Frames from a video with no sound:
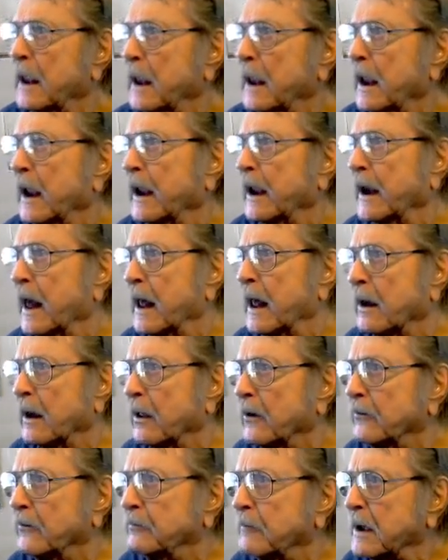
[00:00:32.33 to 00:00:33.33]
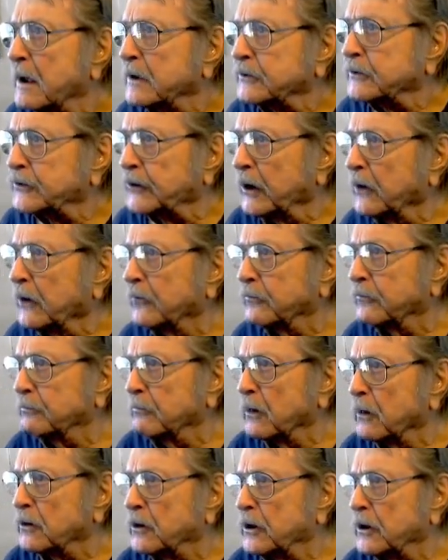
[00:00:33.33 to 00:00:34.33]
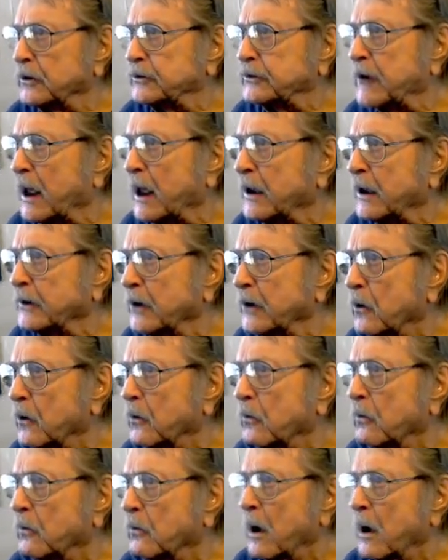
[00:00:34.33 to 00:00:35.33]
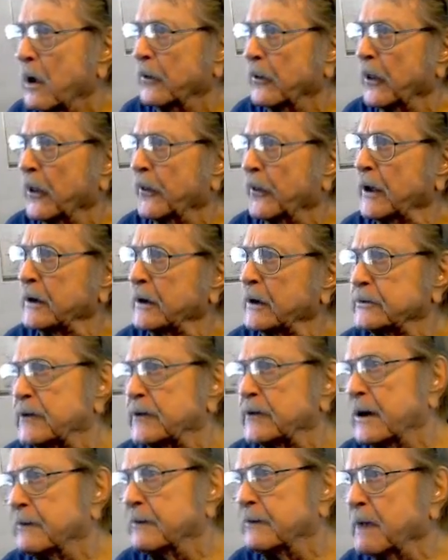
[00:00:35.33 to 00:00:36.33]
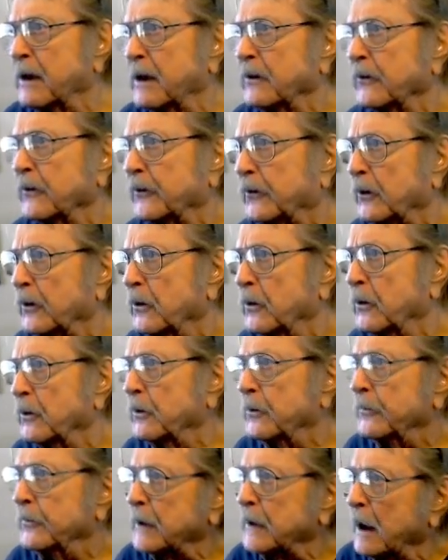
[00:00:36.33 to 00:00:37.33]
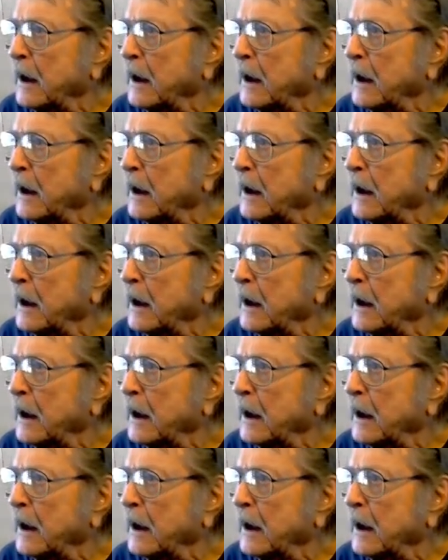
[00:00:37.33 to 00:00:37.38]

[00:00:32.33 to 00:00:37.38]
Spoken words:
And I love myself because I know the things I've been through